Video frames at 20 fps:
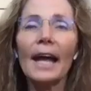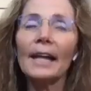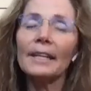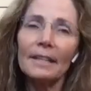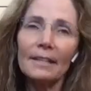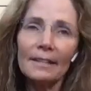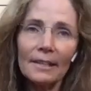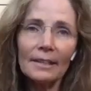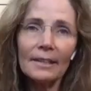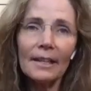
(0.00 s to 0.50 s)

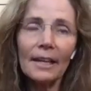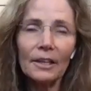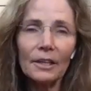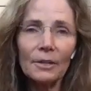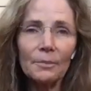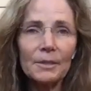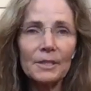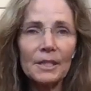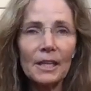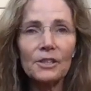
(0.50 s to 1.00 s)
Anything that
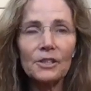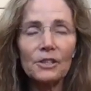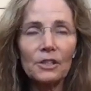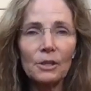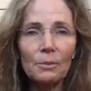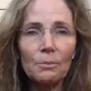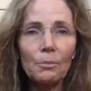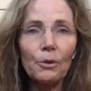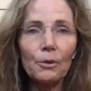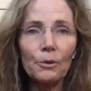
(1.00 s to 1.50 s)
could
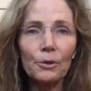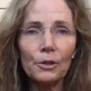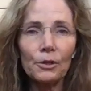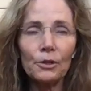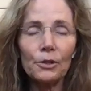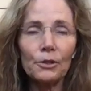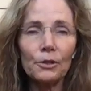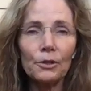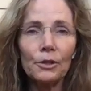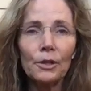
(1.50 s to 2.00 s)
potentially pull
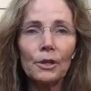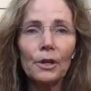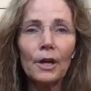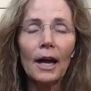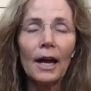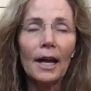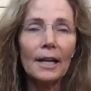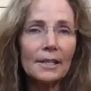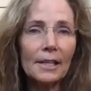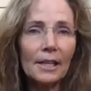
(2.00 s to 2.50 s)
your
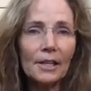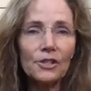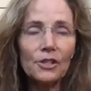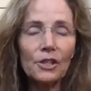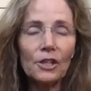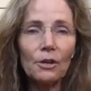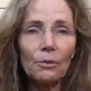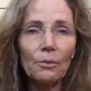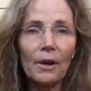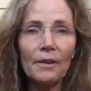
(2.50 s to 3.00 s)

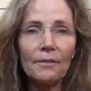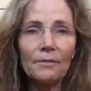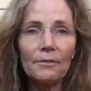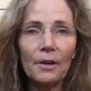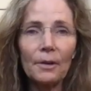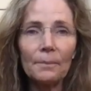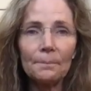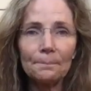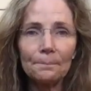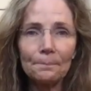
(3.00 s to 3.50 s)
attention away
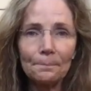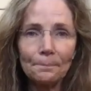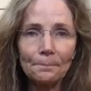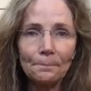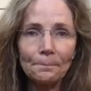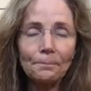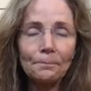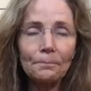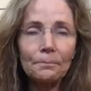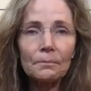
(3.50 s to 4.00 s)
from
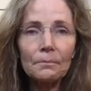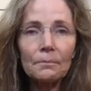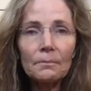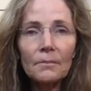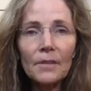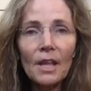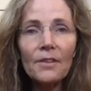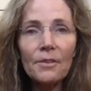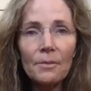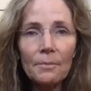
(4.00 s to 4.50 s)

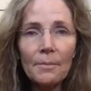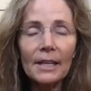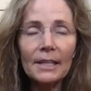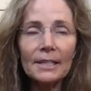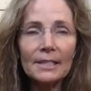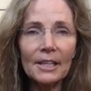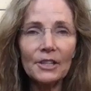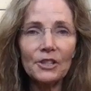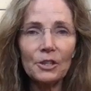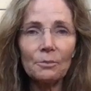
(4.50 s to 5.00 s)
the
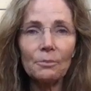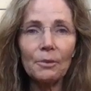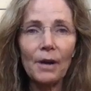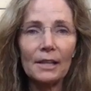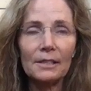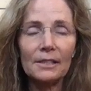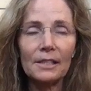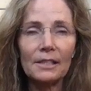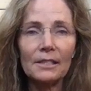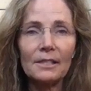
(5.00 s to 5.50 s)
meditation
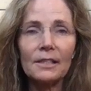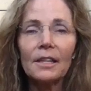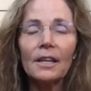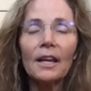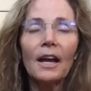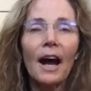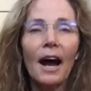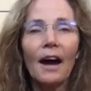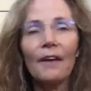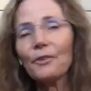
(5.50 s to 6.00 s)
practice.
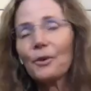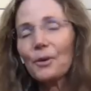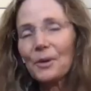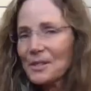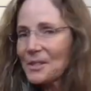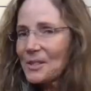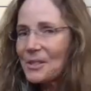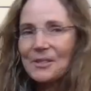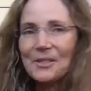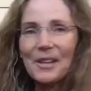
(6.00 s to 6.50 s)
Of
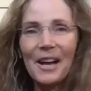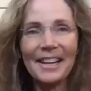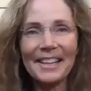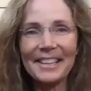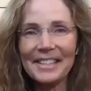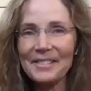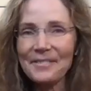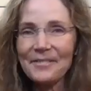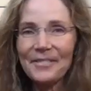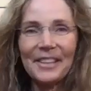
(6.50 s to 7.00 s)
course, you're not
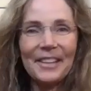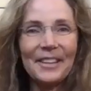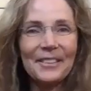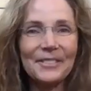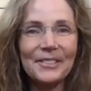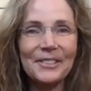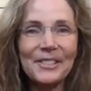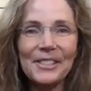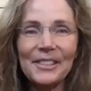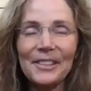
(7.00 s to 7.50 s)
going to be
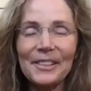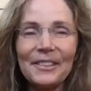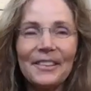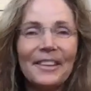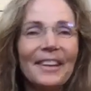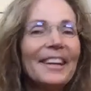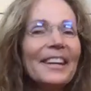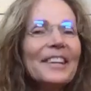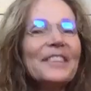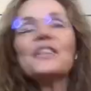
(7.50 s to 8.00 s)
able to
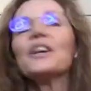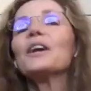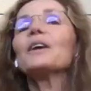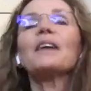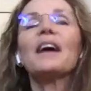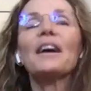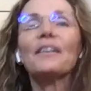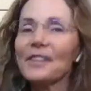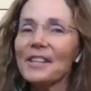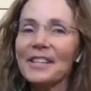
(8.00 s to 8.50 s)
know
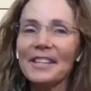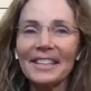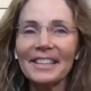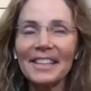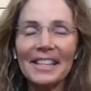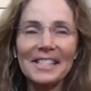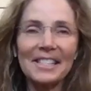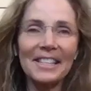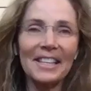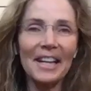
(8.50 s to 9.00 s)
everything
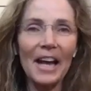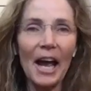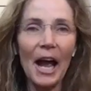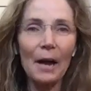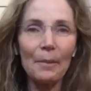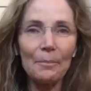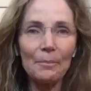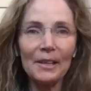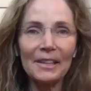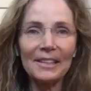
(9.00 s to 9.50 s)
that's going to
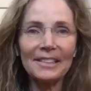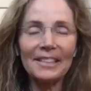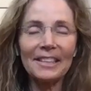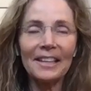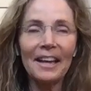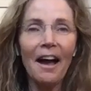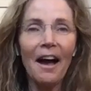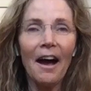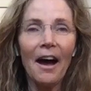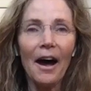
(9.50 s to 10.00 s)
happen,
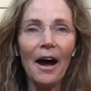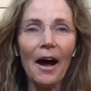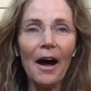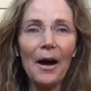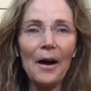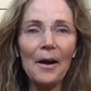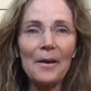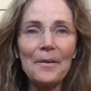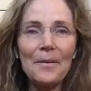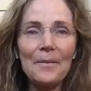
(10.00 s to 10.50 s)

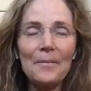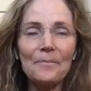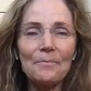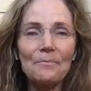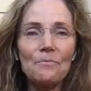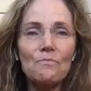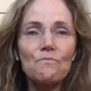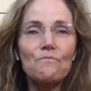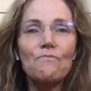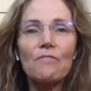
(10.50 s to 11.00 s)

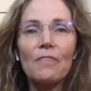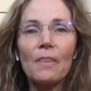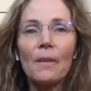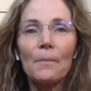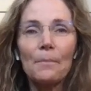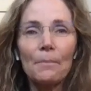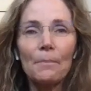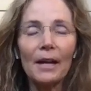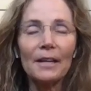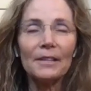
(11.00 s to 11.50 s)

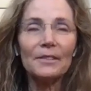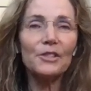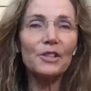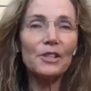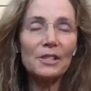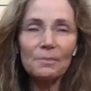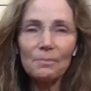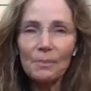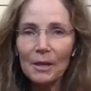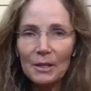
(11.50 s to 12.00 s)
but
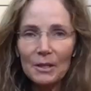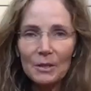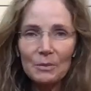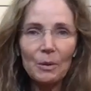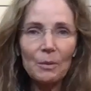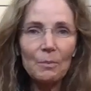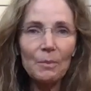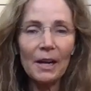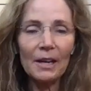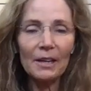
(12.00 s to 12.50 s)
just be as
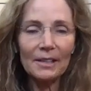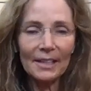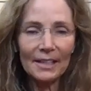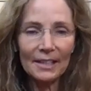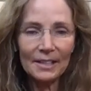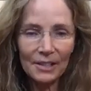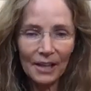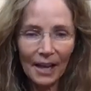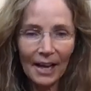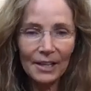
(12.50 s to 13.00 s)
prepared
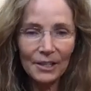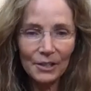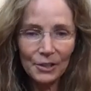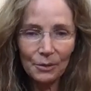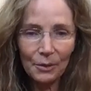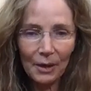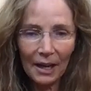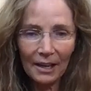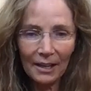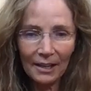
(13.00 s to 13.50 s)
as
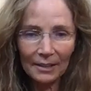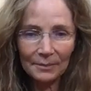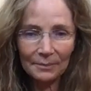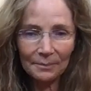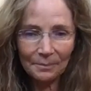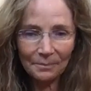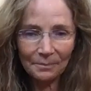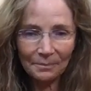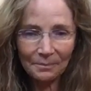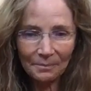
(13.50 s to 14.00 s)
you can.
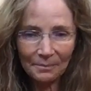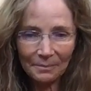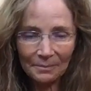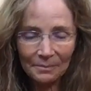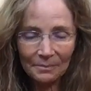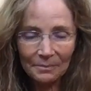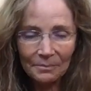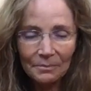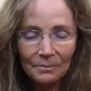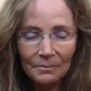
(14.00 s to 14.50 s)

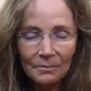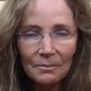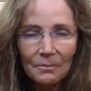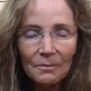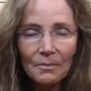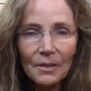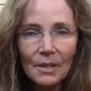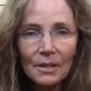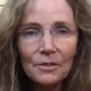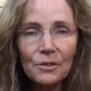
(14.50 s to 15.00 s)

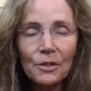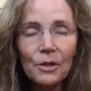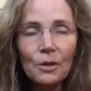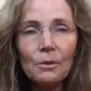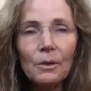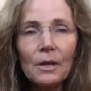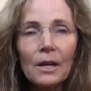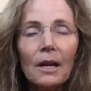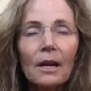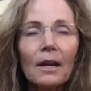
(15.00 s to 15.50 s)

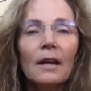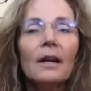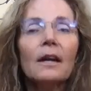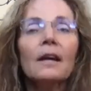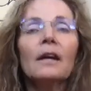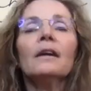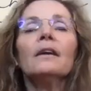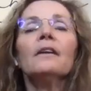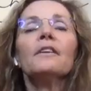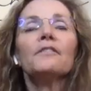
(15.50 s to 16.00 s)
So
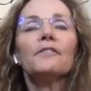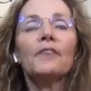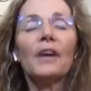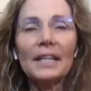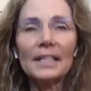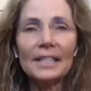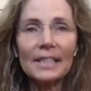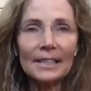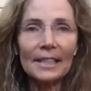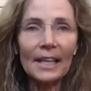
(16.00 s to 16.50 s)

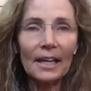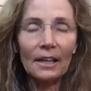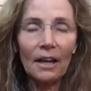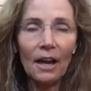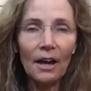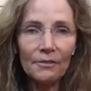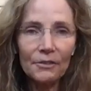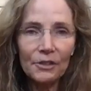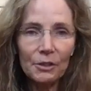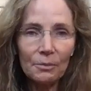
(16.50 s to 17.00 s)
finding that
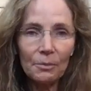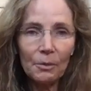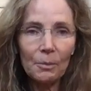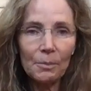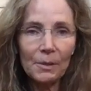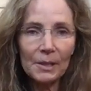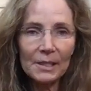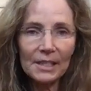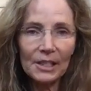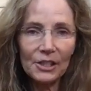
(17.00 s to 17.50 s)
comfortable
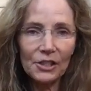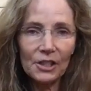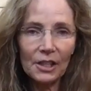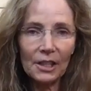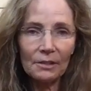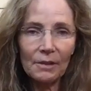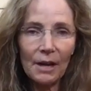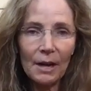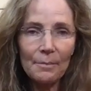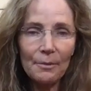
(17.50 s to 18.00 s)

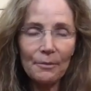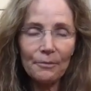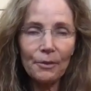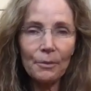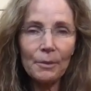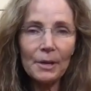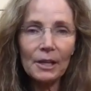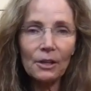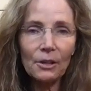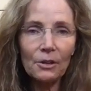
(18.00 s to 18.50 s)
position, right?
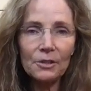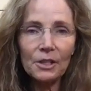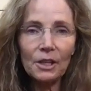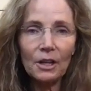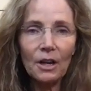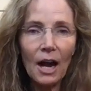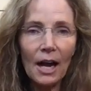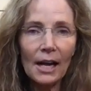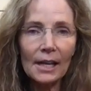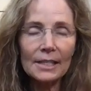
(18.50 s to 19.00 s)
Before we close
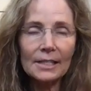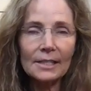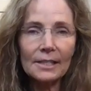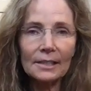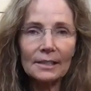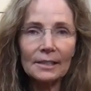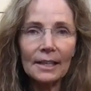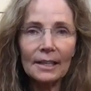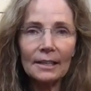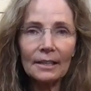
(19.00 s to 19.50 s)
our eyes
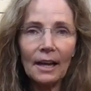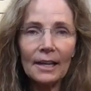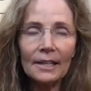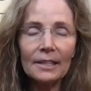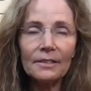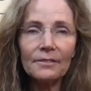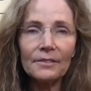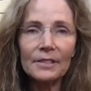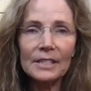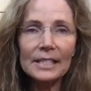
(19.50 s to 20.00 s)
and
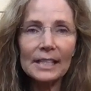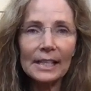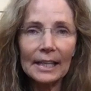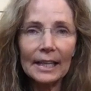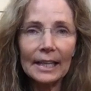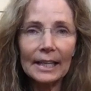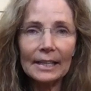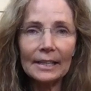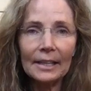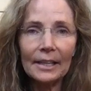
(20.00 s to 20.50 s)
kind of
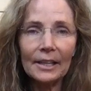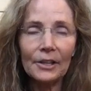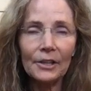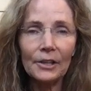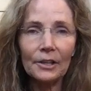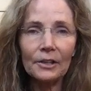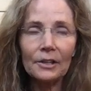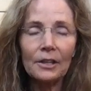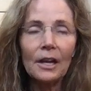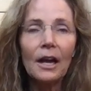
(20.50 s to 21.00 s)
dig in
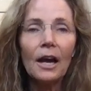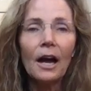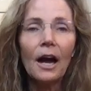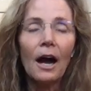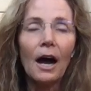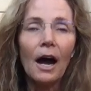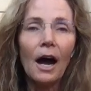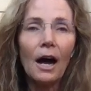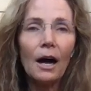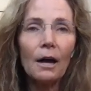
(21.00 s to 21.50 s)
here,
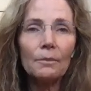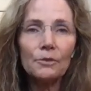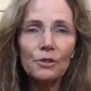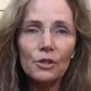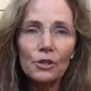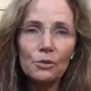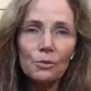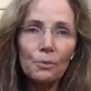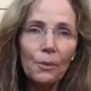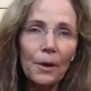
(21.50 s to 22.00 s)

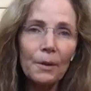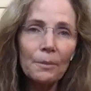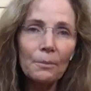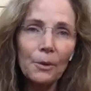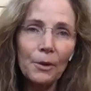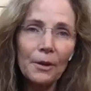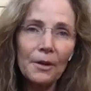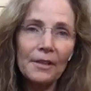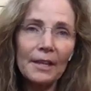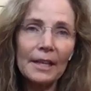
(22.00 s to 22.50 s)
just one
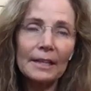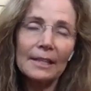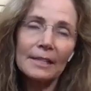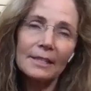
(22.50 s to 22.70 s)
more thing.